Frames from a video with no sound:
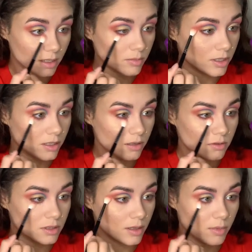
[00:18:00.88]
I'm going to use
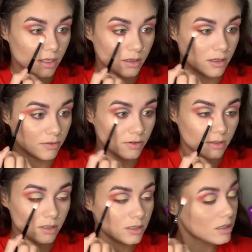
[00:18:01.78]
them in a different
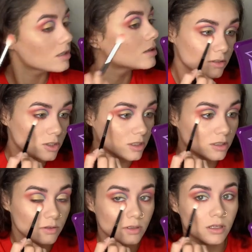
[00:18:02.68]
look, just using